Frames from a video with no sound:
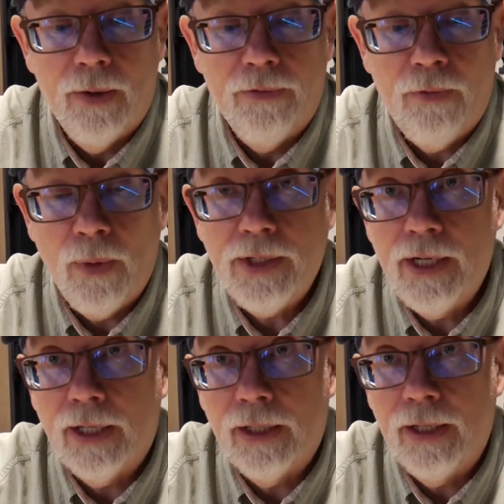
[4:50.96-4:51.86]

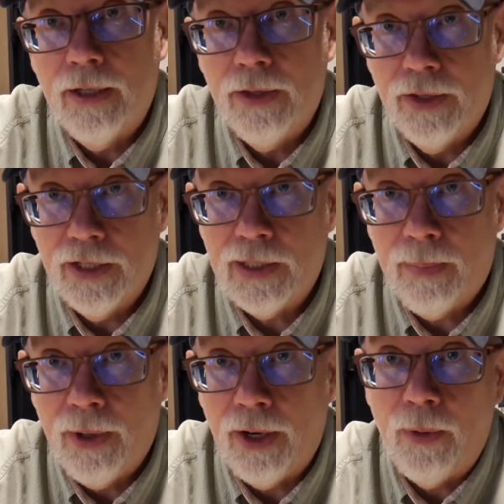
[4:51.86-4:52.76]
Fortunately, this
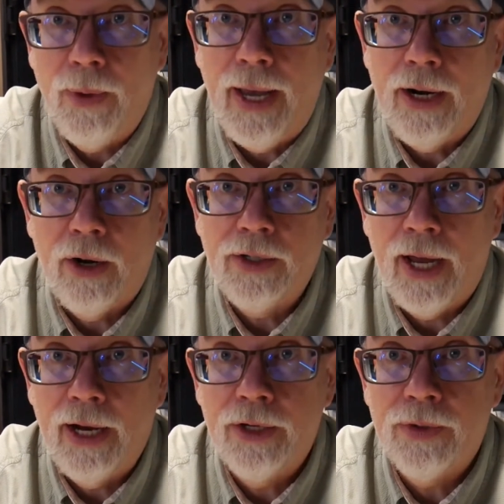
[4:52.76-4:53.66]
spring we had our
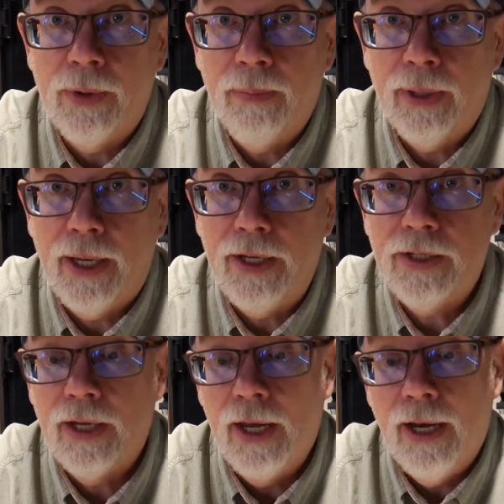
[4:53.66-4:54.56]
tires
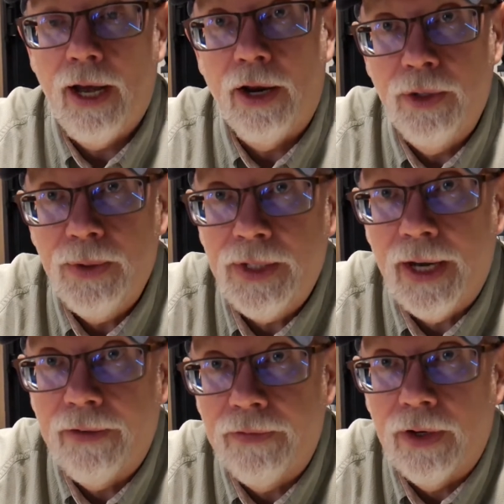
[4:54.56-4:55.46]
replaced, got a new
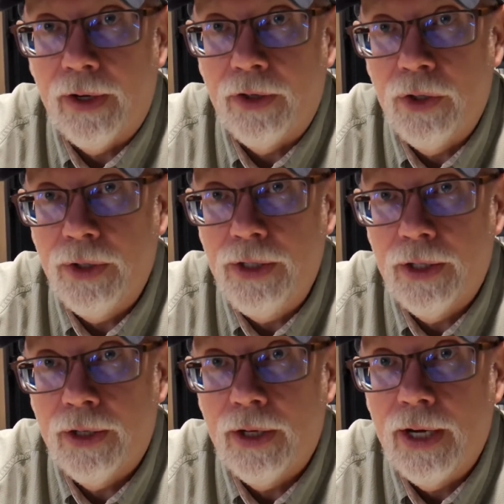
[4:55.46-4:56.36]
set of
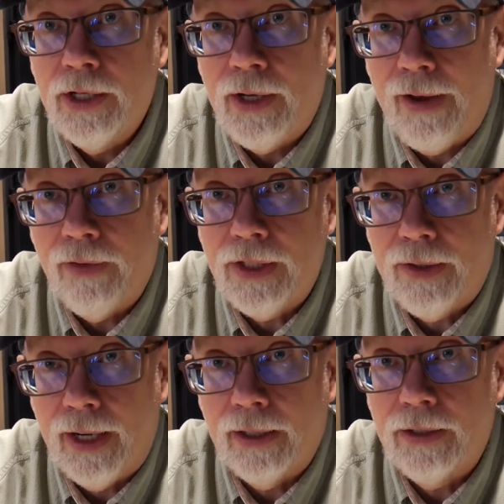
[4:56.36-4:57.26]
Goodyear travel
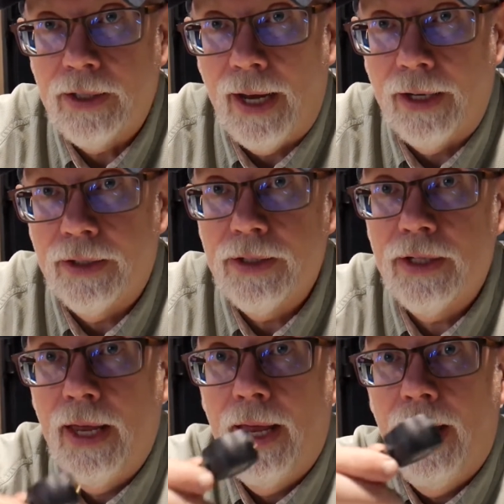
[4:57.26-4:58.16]
trailer
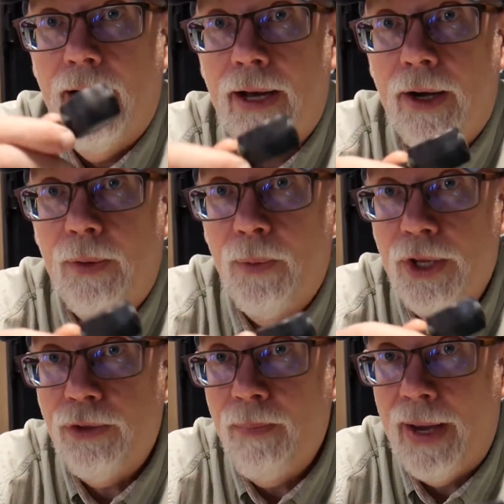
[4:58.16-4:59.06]
tires
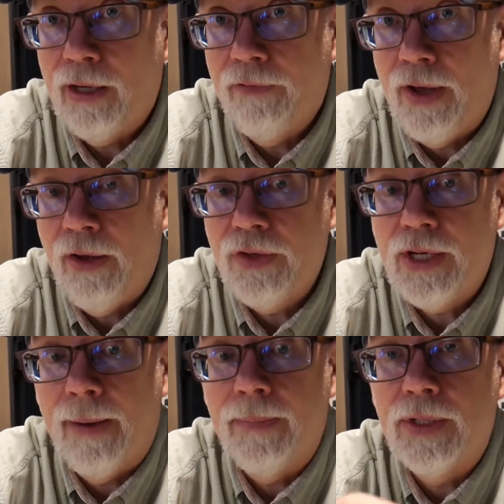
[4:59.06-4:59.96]
with metal valve
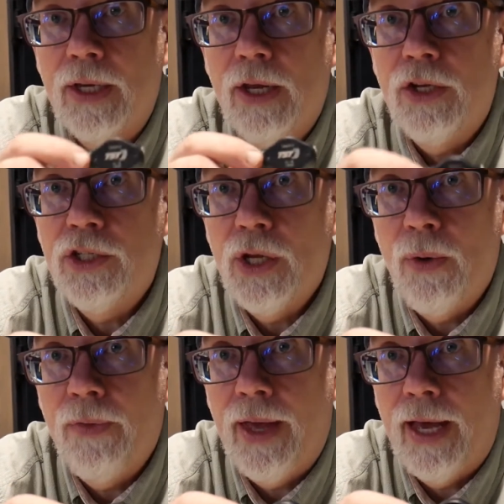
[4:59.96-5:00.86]
stems
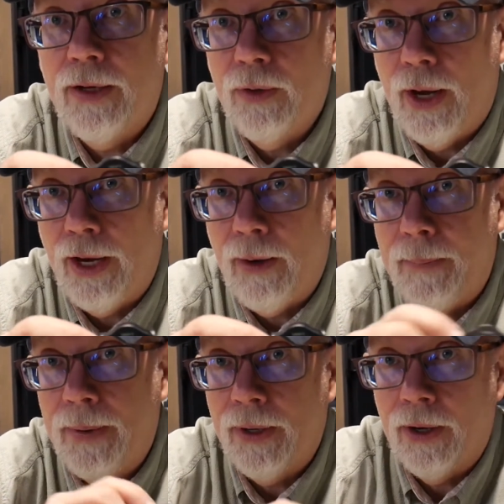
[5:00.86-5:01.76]
so that I could
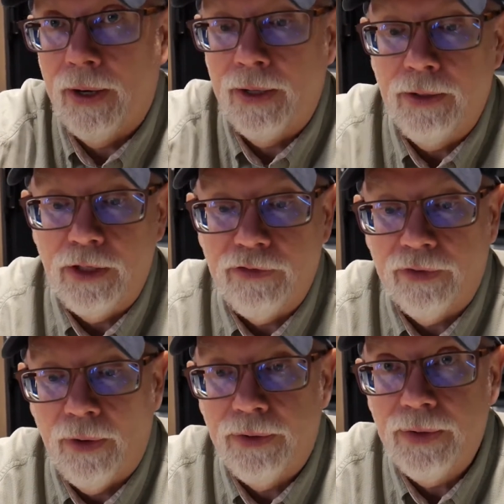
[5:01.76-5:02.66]
put on these
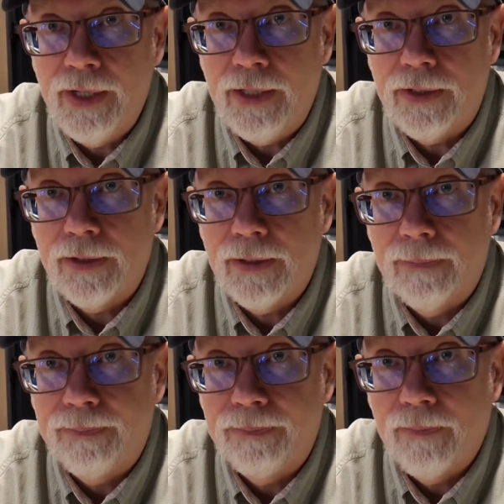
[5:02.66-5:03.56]
flow-through sensors.
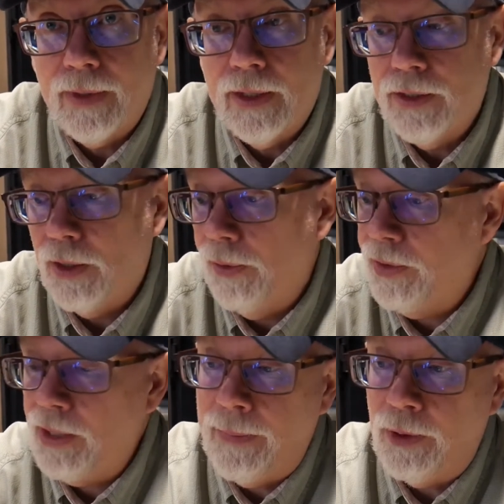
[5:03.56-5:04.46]
So it was
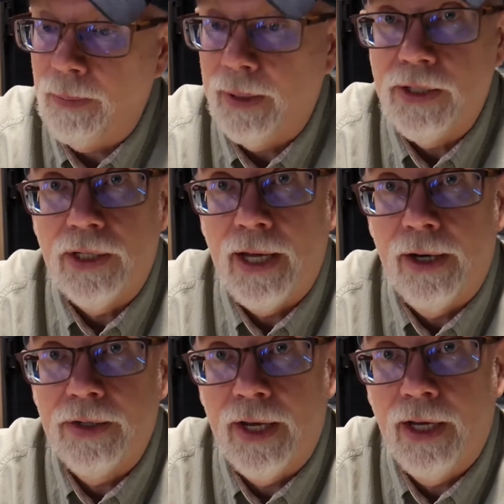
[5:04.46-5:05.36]
to replace the
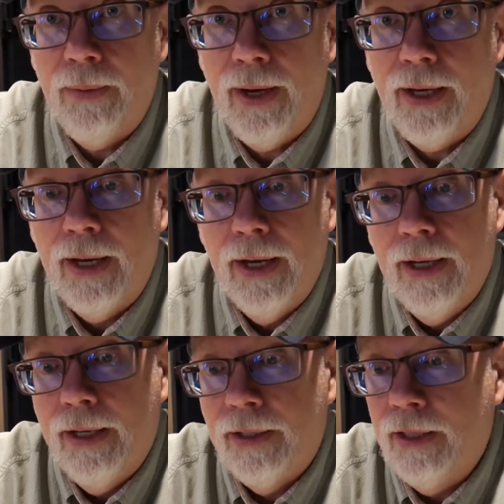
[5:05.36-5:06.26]
tires anyway.
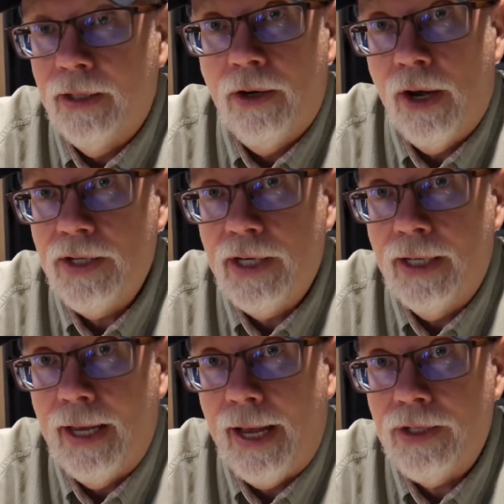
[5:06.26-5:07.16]
It didn't cost
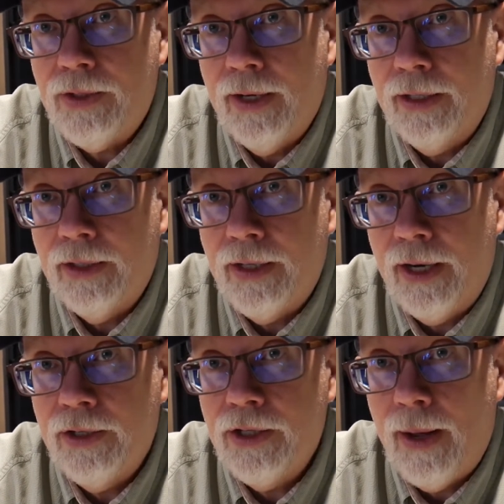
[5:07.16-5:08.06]
any extra at the
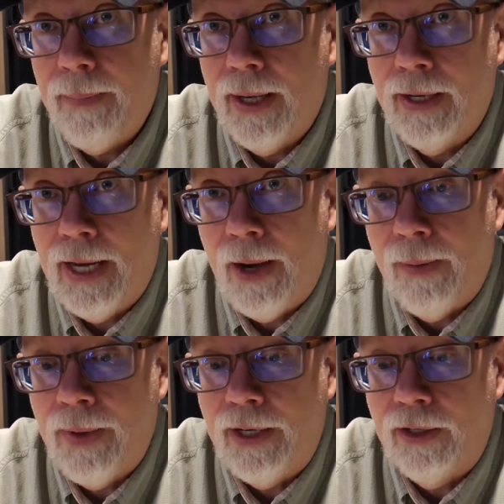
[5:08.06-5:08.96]
tire shop, and now
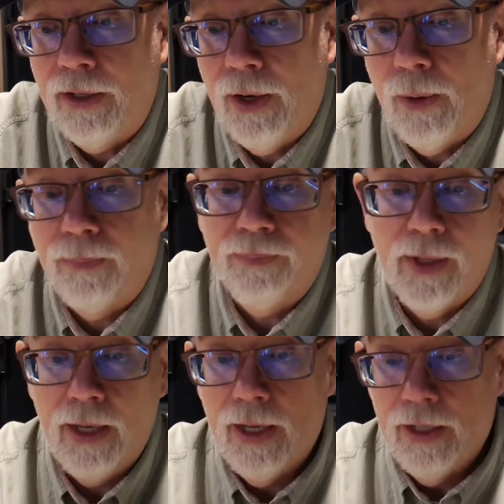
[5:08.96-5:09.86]
I'm ready to go.
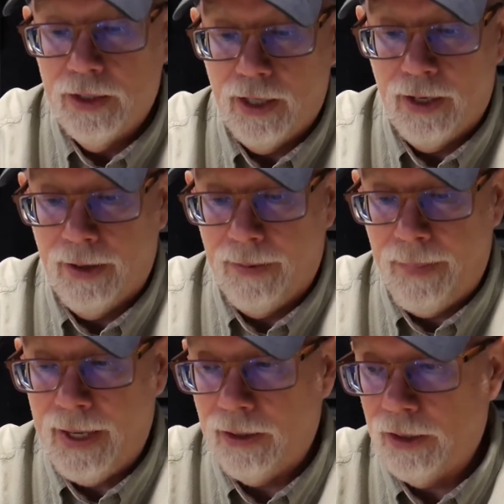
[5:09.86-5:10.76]

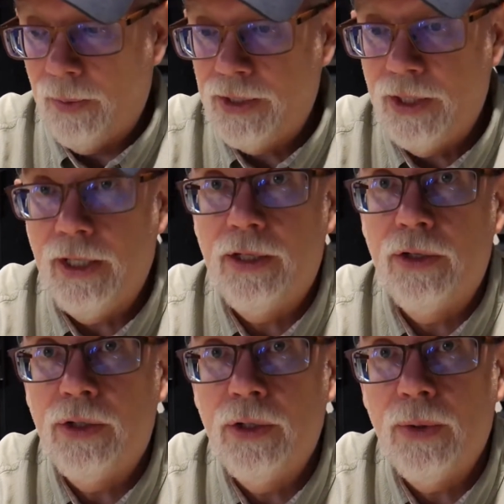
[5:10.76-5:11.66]
Apparently what you need to
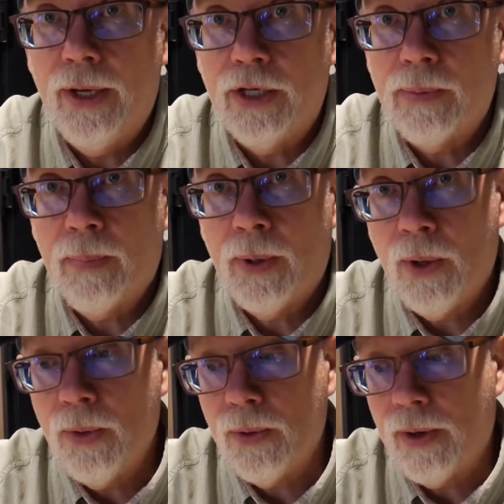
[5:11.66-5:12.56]
do is
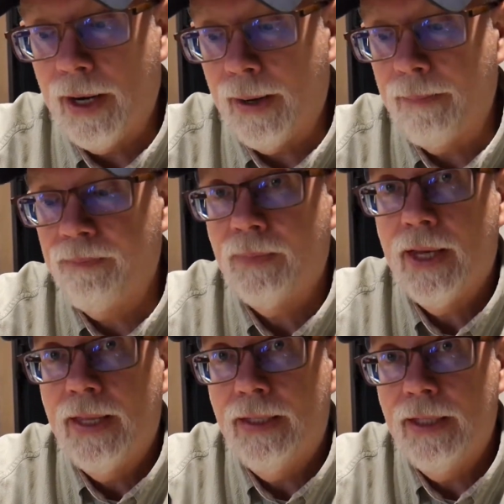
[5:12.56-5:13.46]
program
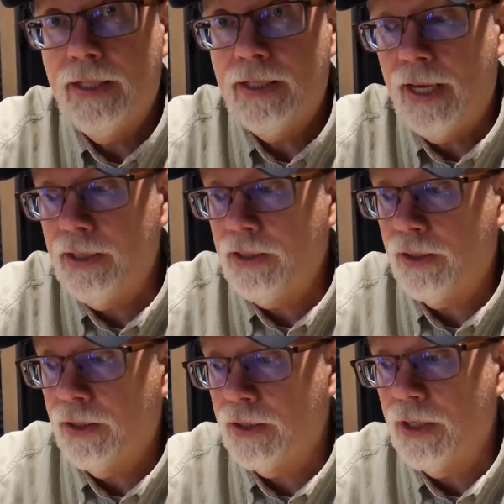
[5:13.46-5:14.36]
these
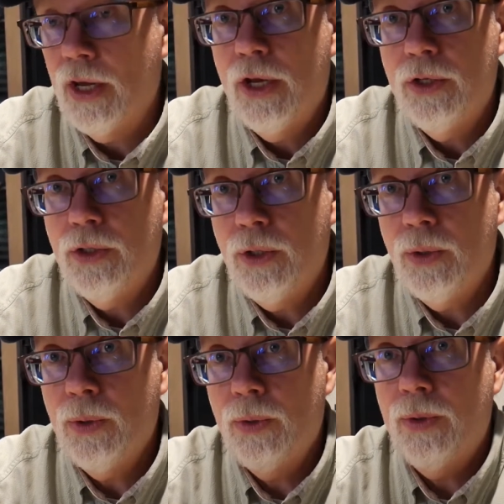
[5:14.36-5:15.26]
sensors
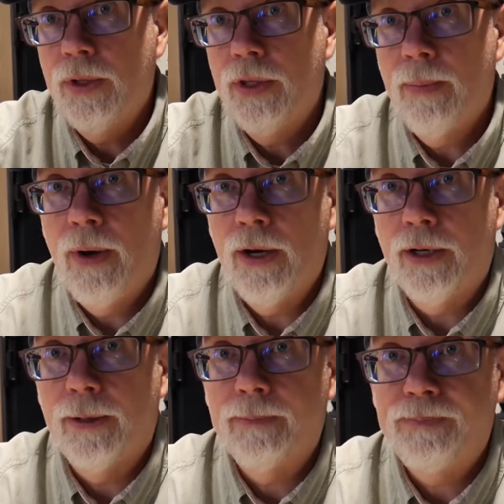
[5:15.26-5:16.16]
to the
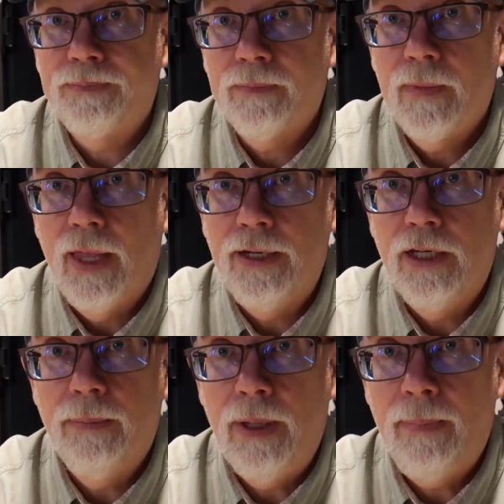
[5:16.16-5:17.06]
monitor. They
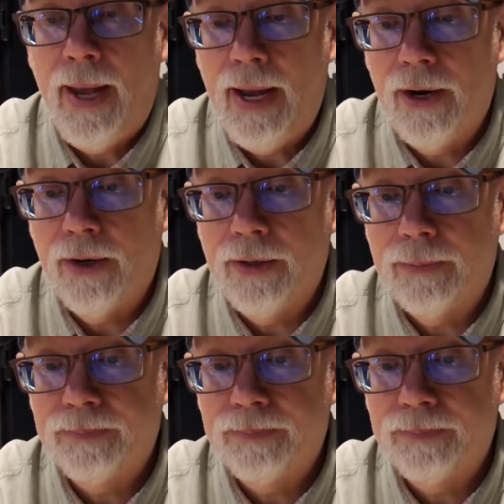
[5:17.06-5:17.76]
need to be paired.